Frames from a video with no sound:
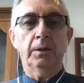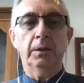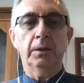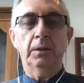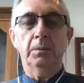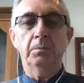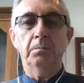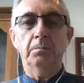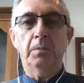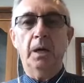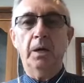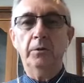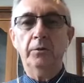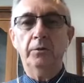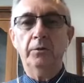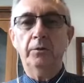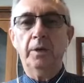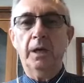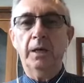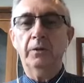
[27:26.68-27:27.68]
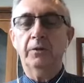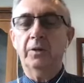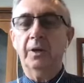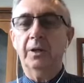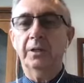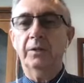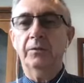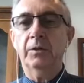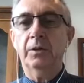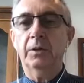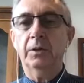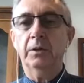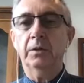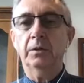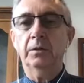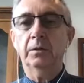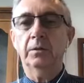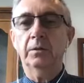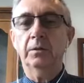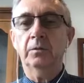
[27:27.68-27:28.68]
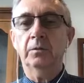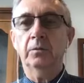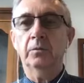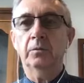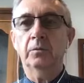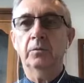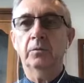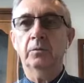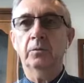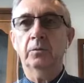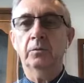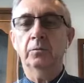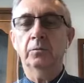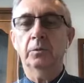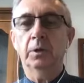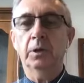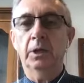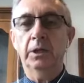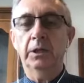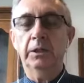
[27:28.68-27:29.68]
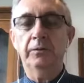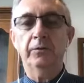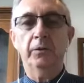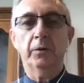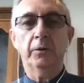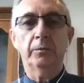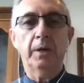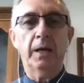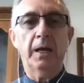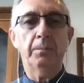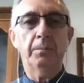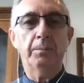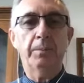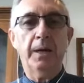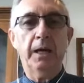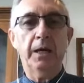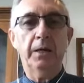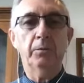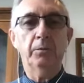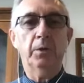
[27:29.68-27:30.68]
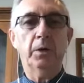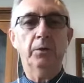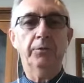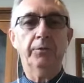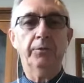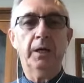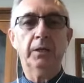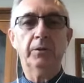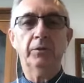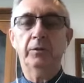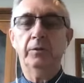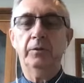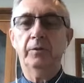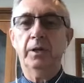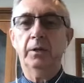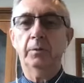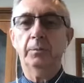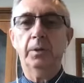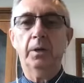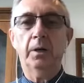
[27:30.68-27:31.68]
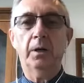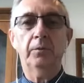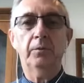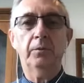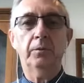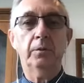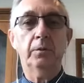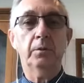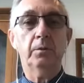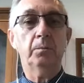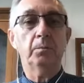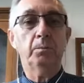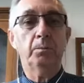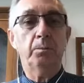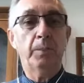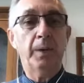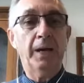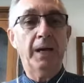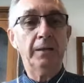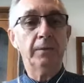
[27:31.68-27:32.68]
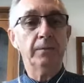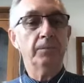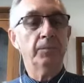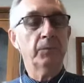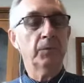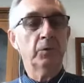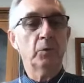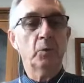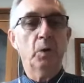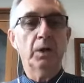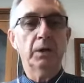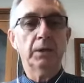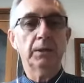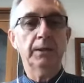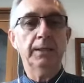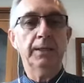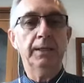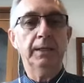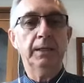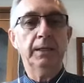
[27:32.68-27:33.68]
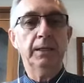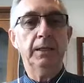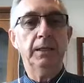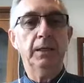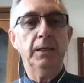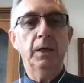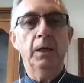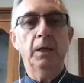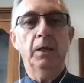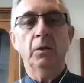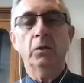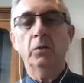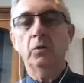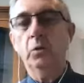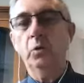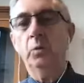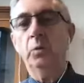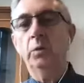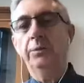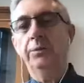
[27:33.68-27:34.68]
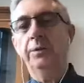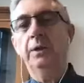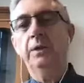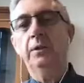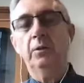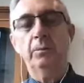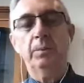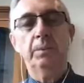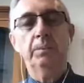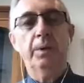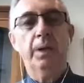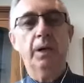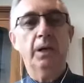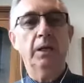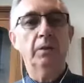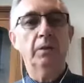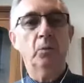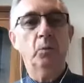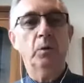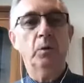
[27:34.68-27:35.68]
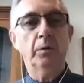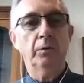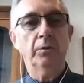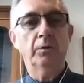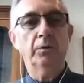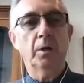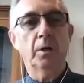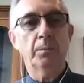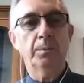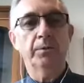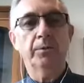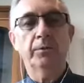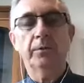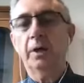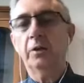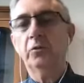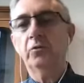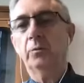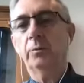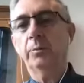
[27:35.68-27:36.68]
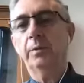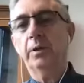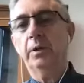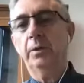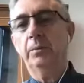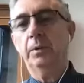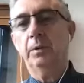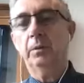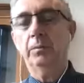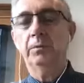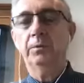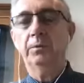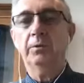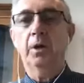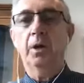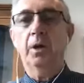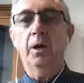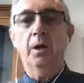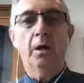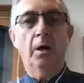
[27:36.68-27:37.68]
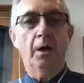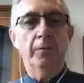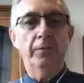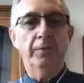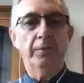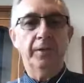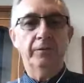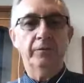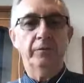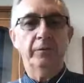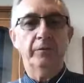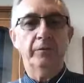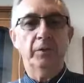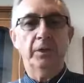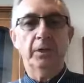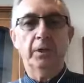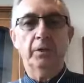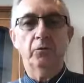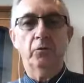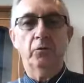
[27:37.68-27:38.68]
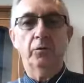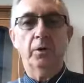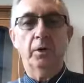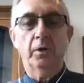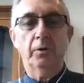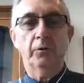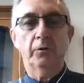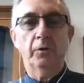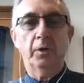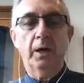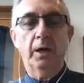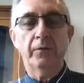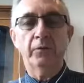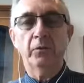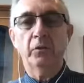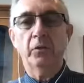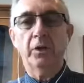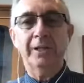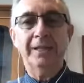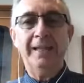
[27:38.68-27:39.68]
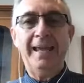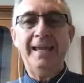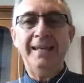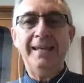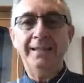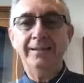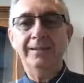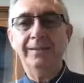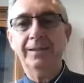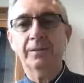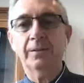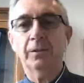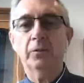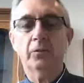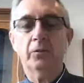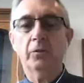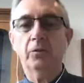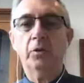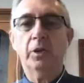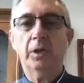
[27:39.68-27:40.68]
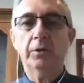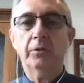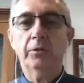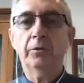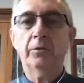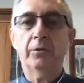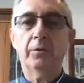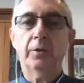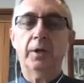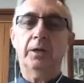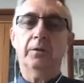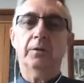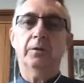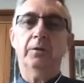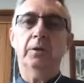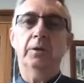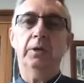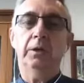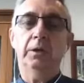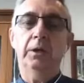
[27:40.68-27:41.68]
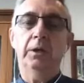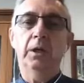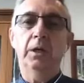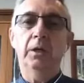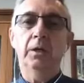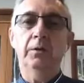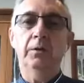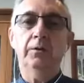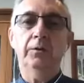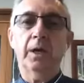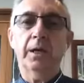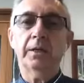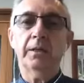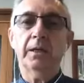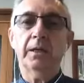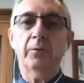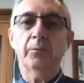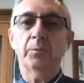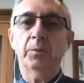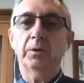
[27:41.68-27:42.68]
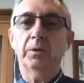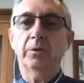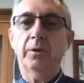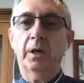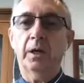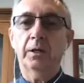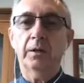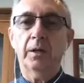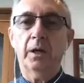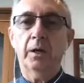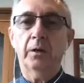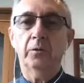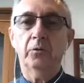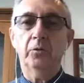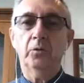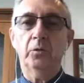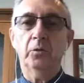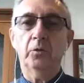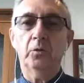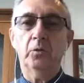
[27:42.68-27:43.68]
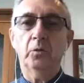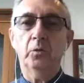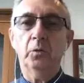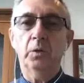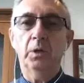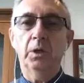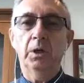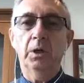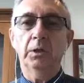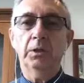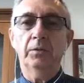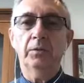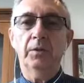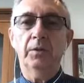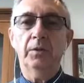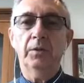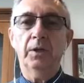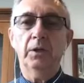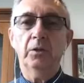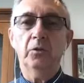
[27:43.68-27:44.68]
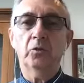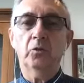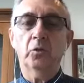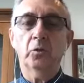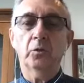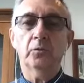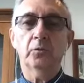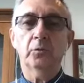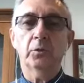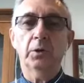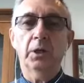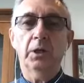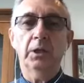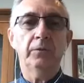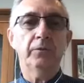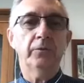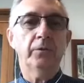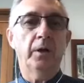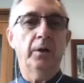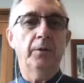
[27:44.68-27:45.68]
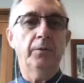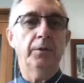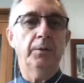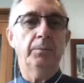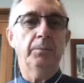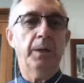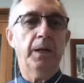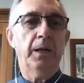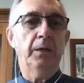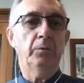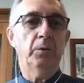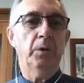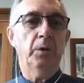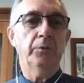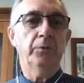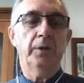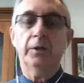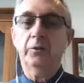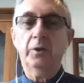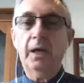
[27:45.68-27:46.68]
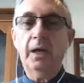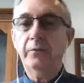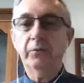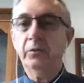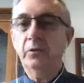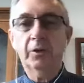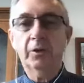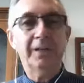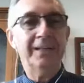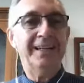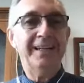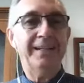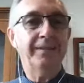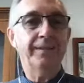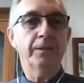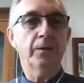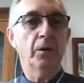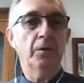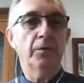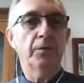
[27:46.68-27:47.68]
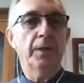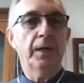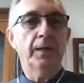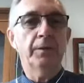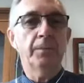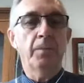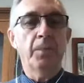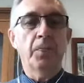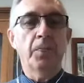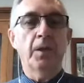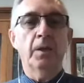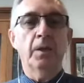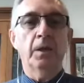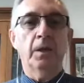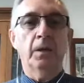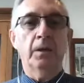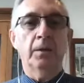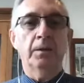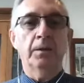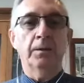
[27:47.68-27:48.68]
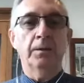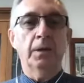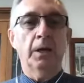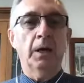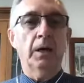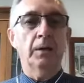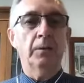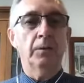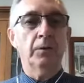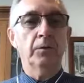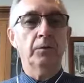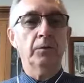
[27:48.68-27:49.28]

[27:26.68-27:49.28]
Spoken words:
most states are giving relief around payroll tax if that applies to you, but it's quite clear here, you will need to be paying the workers' compensation premiums on that $1,500. I haven't seen anything that suggests that the state governments are going to give any sort of relief on the payroll tax. I haven't seen anything on that. This